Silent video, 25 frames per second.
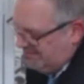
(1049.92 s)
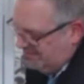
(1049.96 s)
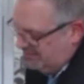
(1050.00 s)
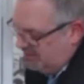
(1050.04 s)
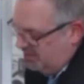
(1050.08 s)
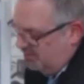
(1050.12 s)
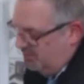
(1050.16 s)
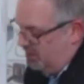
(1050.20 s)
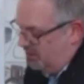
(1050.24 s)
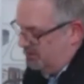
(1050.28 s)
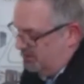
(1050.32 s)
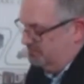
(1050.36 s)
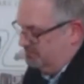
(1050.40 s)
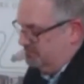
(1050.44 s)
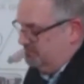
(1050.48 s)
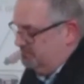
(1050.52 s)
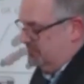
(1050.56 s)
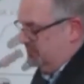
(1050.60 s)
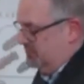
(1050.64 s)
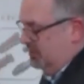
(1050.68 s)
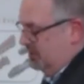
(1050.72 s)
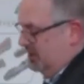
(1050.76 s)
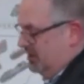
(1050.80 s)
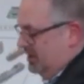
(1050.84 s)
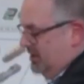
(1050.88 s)
Come on.
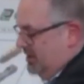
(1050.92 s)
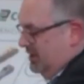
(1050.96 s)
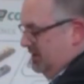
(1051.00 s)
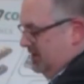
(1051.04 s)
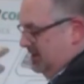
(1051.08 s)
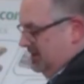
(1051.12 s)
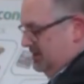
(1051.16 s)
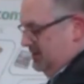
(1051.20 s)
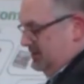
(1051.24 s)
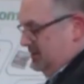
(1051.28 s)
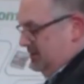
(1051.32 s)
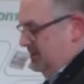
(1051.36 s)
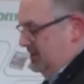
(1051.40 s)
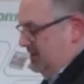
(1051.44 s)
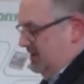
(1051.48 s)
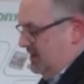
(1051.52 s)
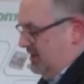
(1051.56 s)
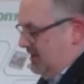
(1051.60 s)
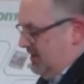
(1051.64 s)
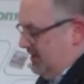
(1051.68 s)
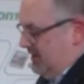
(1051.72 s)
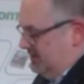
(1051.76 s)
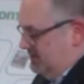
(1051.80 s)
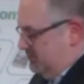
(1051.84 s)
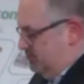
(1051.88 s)

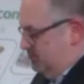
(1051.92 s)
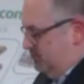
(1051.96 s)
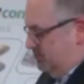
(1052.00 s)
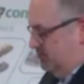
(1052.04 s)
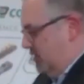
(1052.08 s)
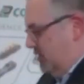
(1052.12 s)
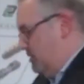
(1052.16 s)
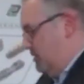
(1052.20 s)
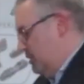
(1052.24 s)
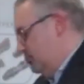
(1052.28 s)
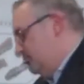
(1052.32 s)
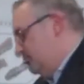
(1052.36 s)
And maybe I